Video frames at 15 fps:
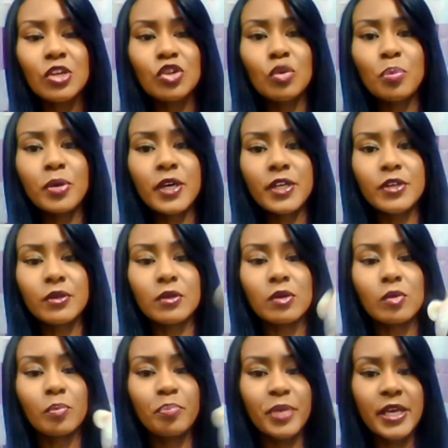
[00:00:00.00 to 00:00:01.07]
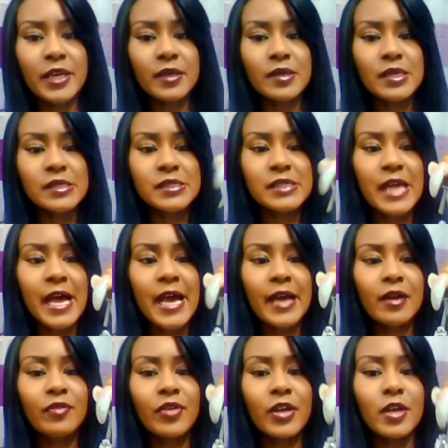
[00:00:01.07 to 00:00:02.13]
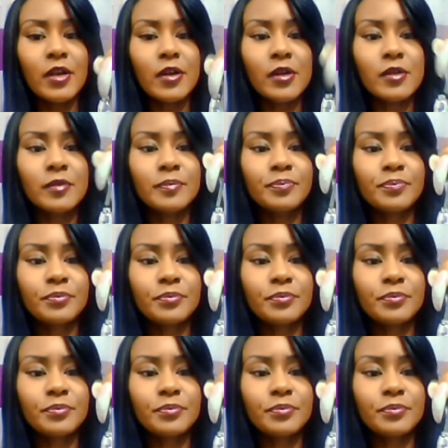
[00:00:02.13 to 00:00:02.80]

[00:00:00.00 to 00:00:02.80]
You put your little bit inside of here.